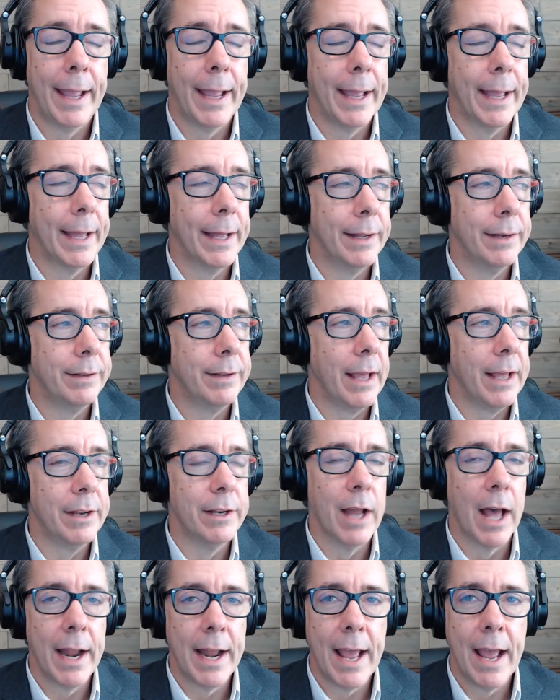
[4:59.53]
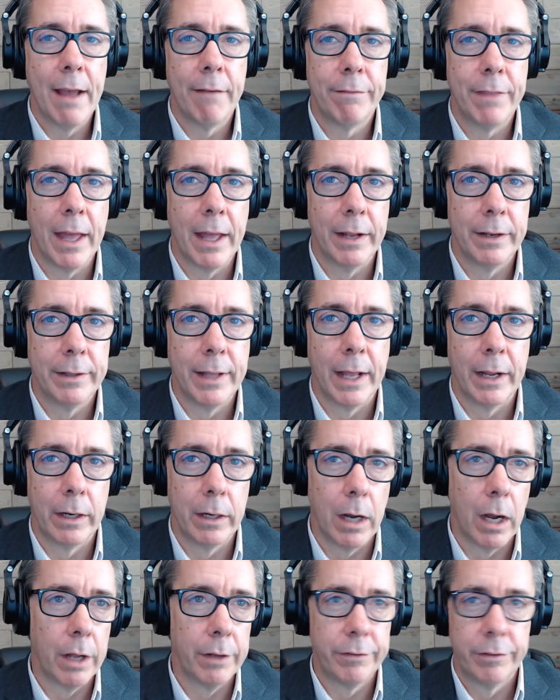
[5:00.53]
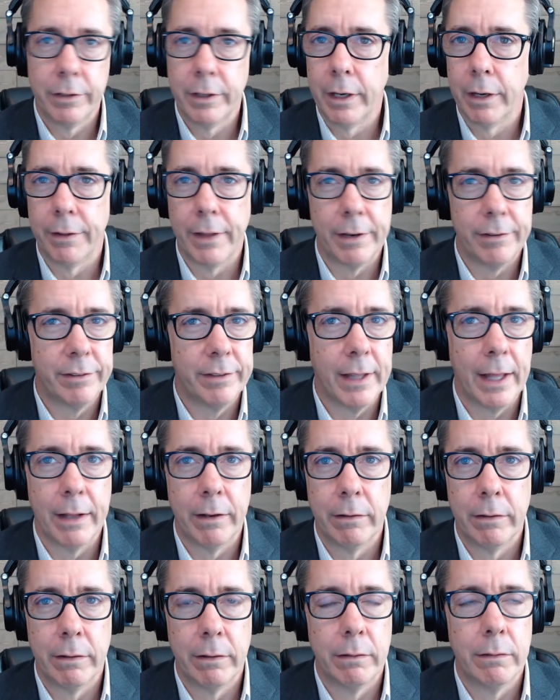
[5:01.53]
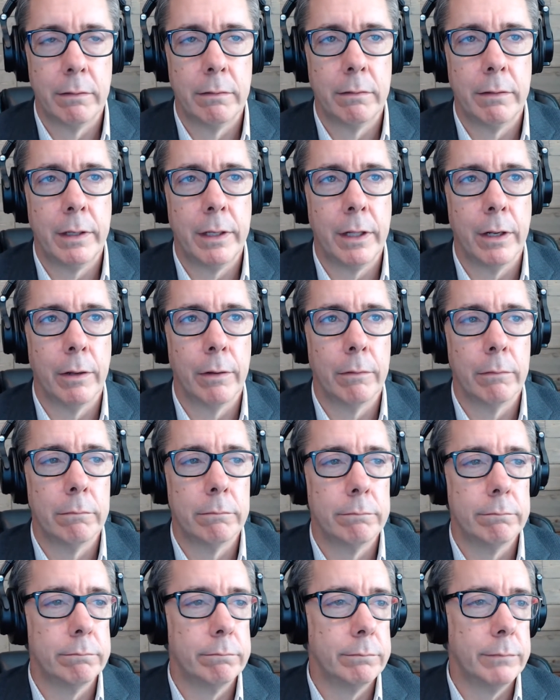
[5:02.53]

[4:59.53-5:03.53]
and not have that constant, that's that, you know,